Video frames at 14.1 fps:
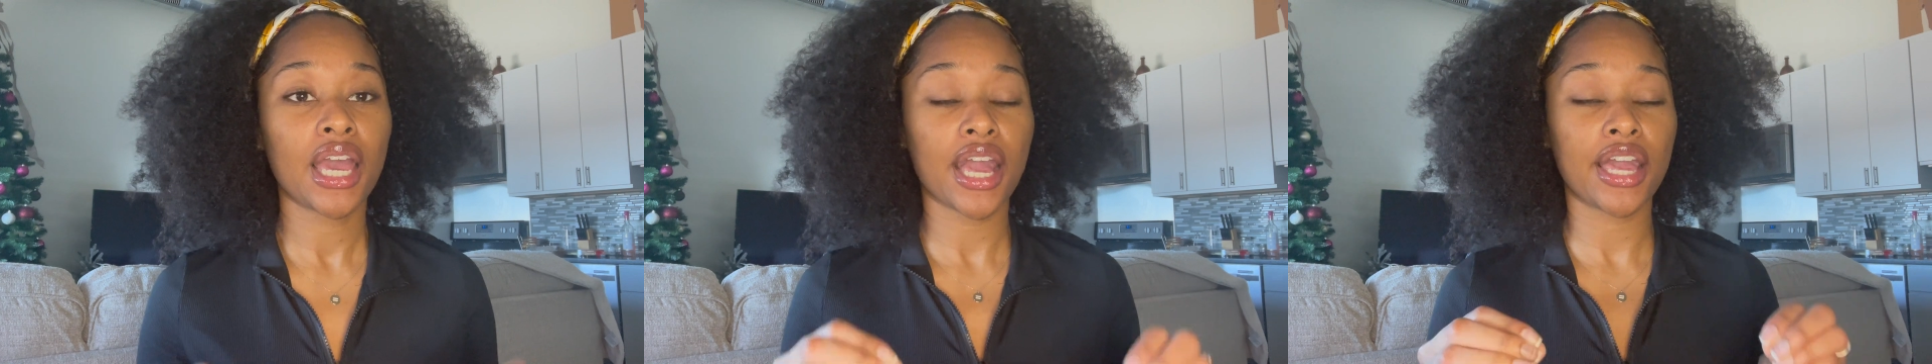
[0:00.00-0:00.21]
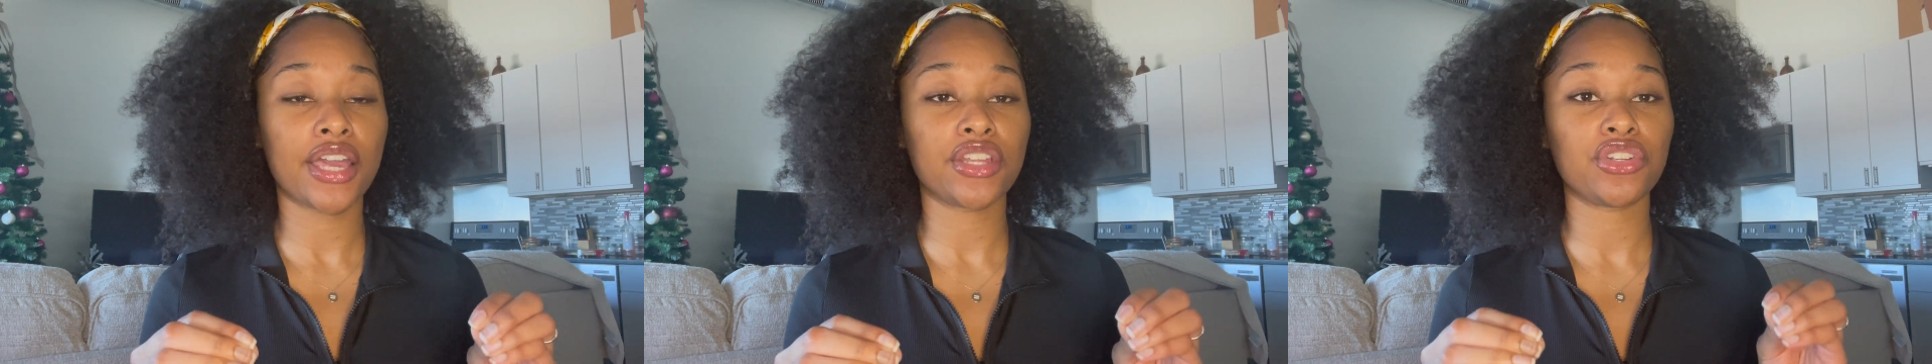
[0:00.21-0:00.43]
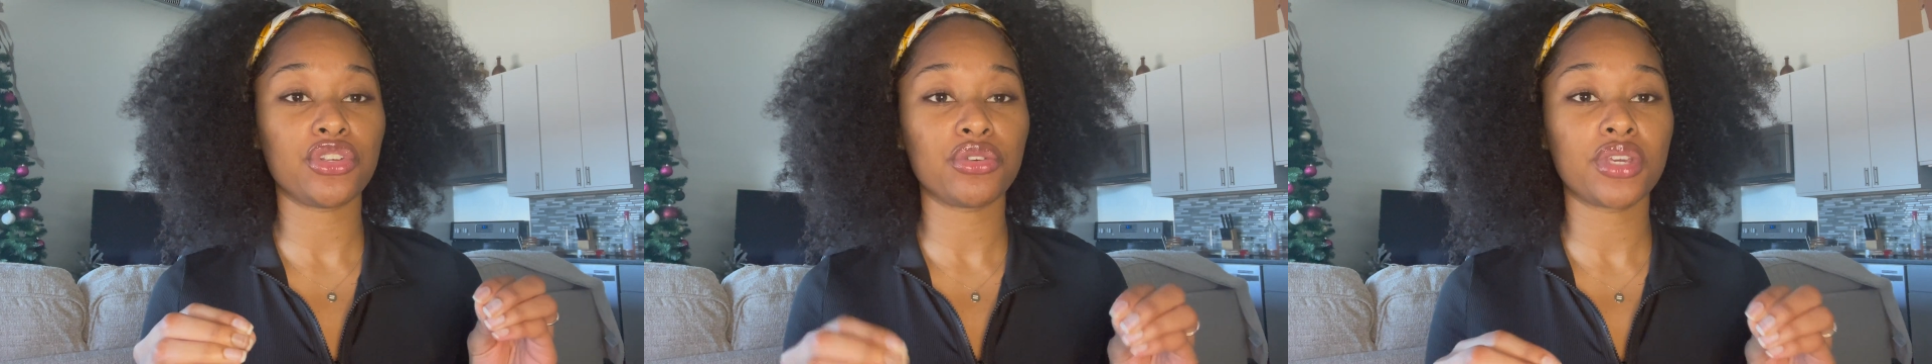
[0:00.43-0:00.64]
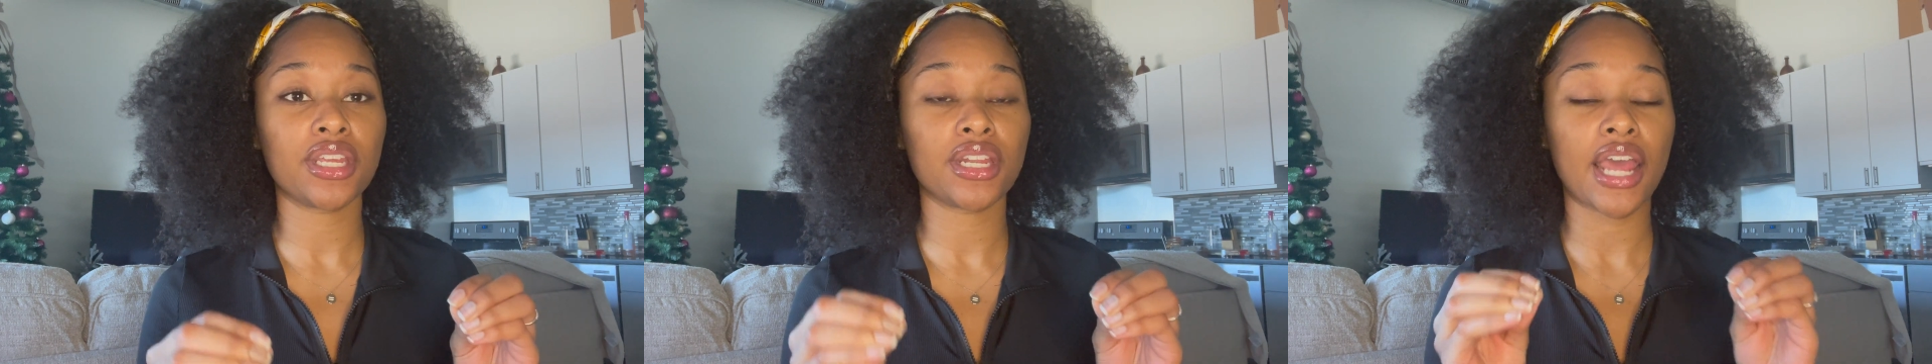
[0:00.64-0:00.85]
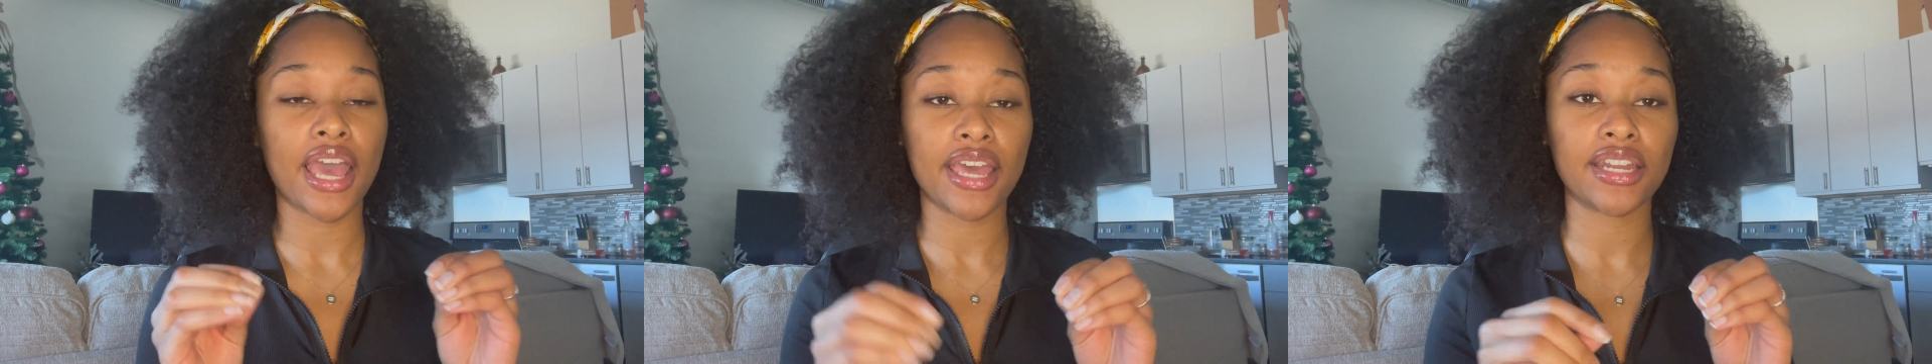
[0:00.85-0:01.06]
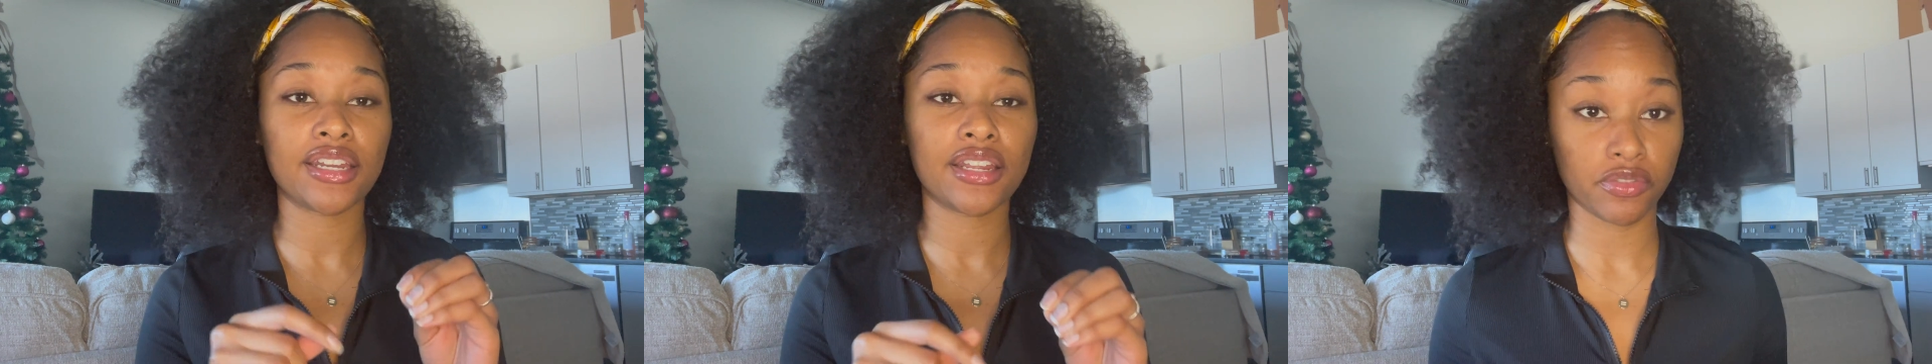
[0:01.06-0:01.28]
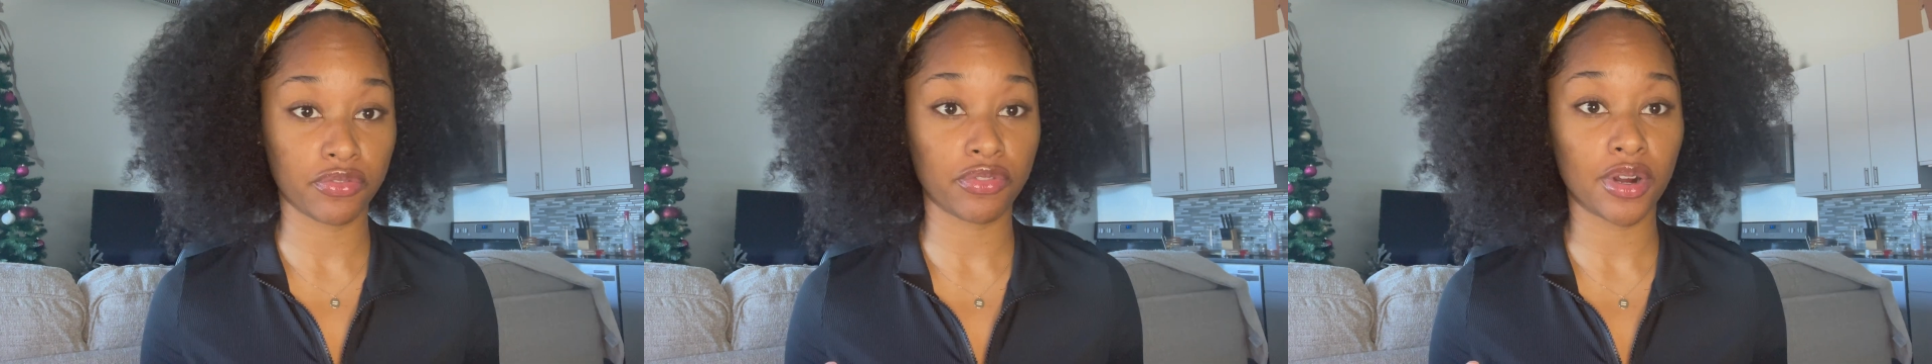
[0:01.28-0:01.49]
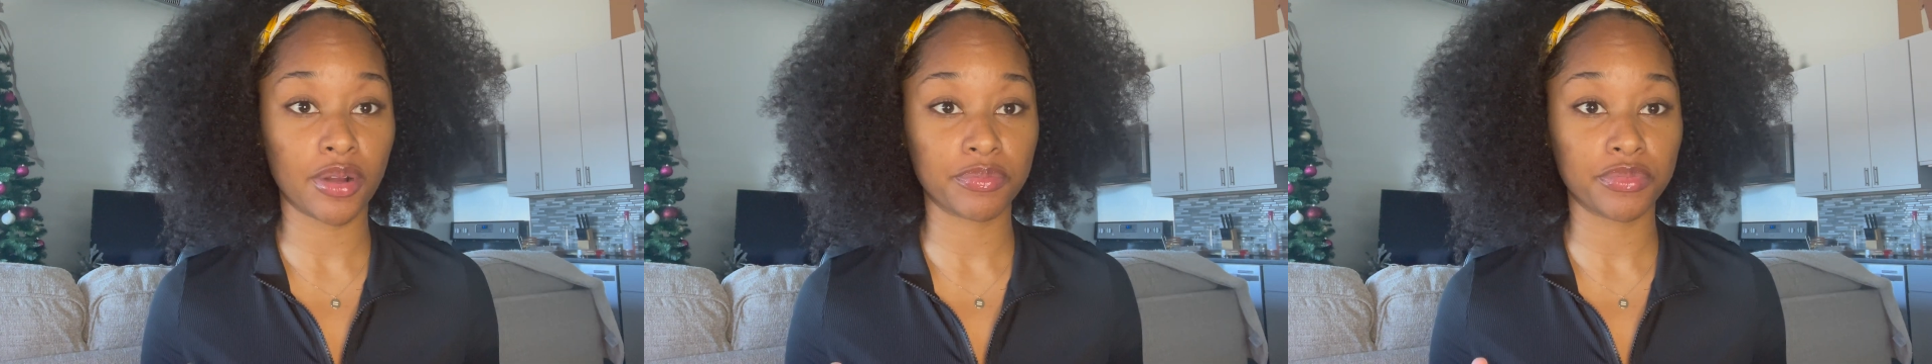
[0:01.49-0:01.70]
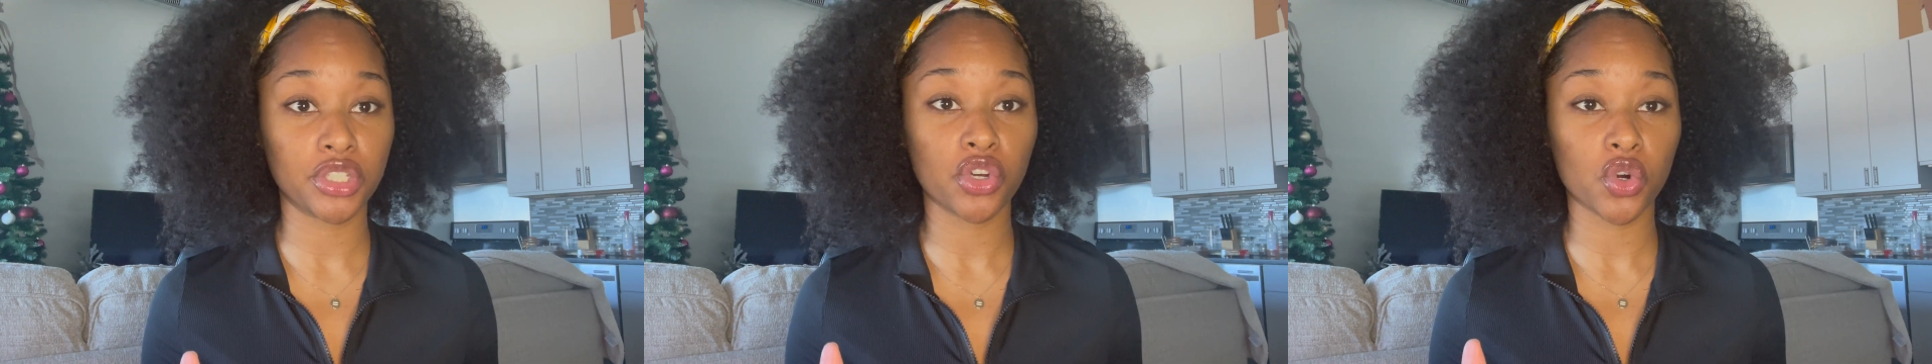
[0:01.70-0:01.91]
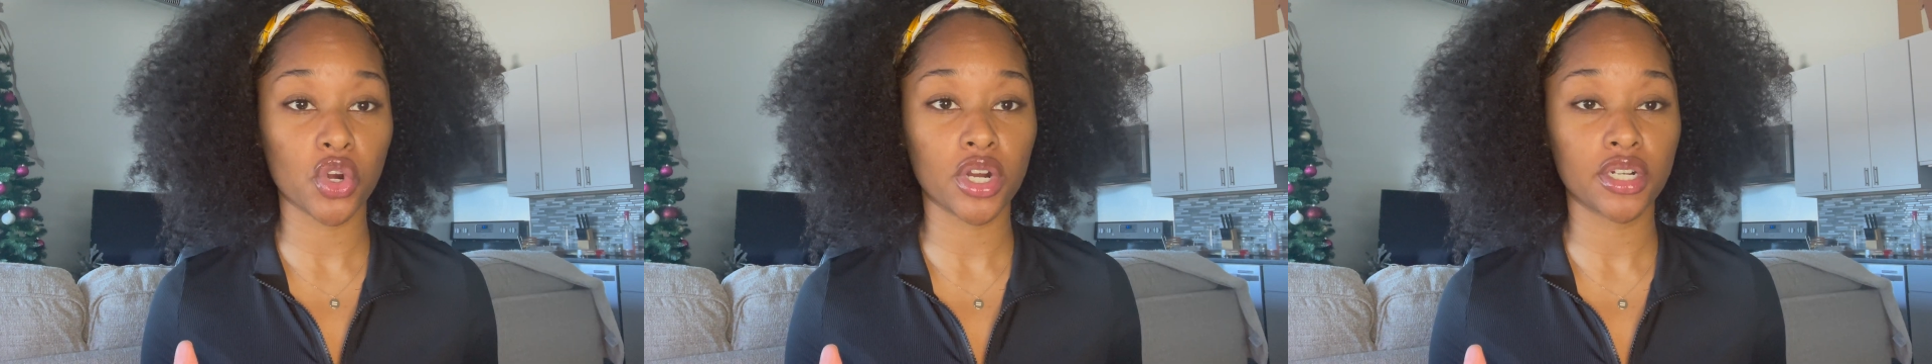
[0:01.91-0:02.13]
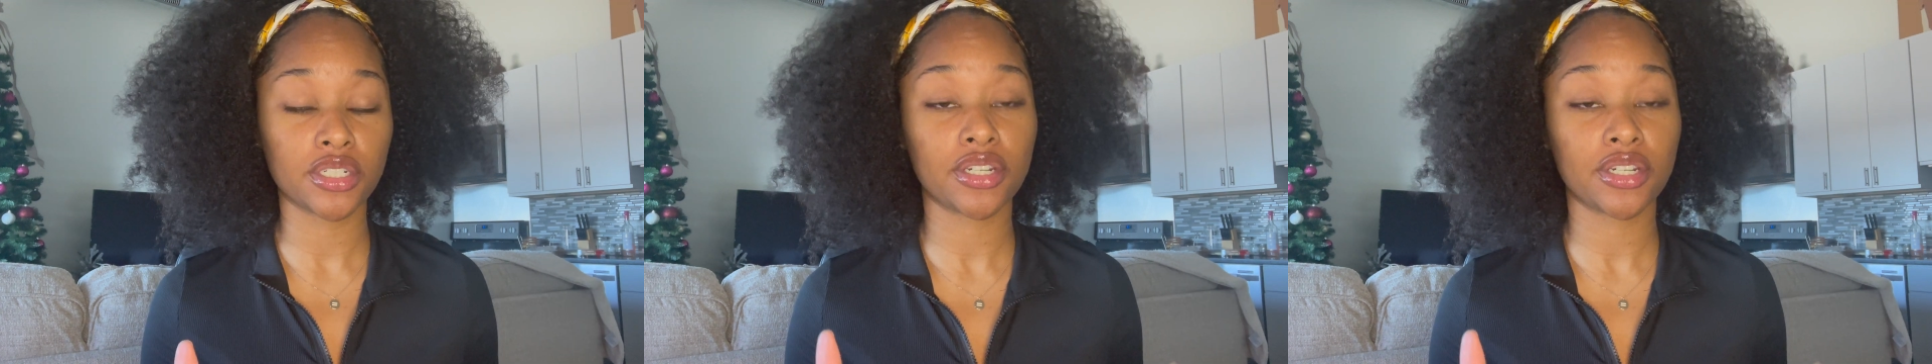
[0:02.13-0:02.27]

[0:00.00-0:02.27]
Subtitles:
and you can edit it from your